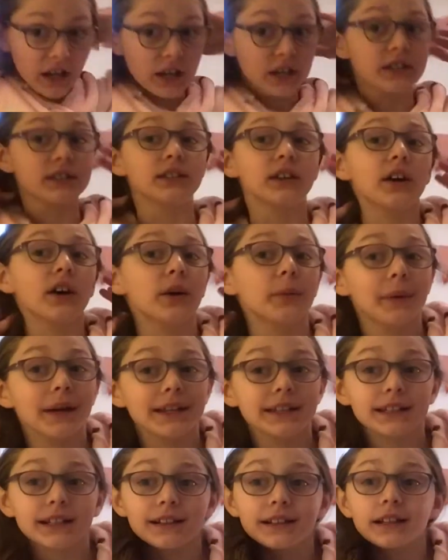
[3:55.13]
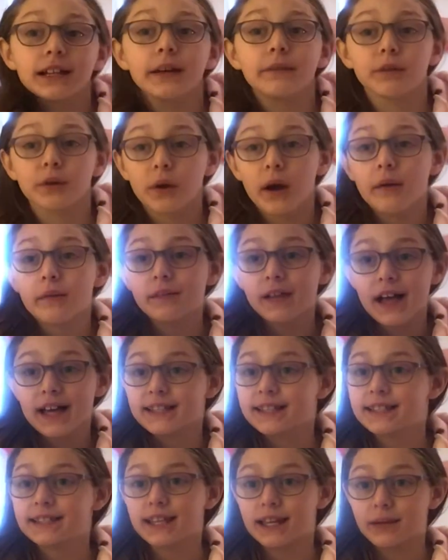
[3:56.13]
So basically, if you have
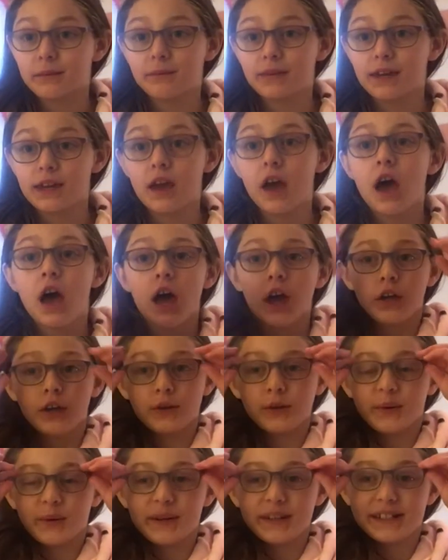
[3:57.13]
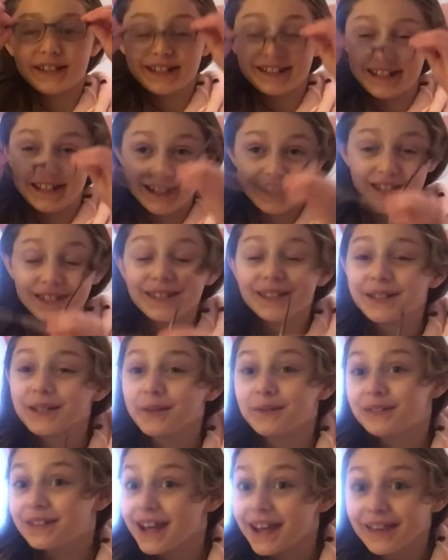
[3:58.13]
glasses like me, you're going to need
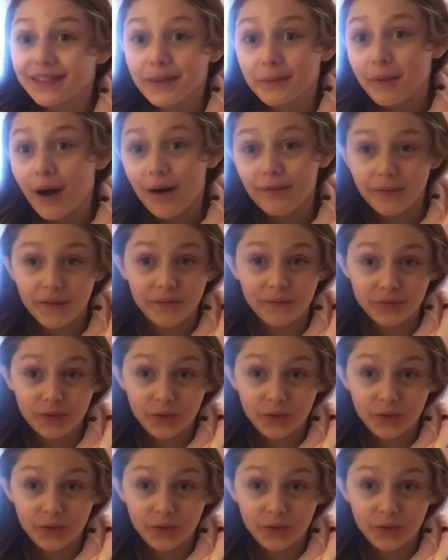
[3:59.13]
to take them off, of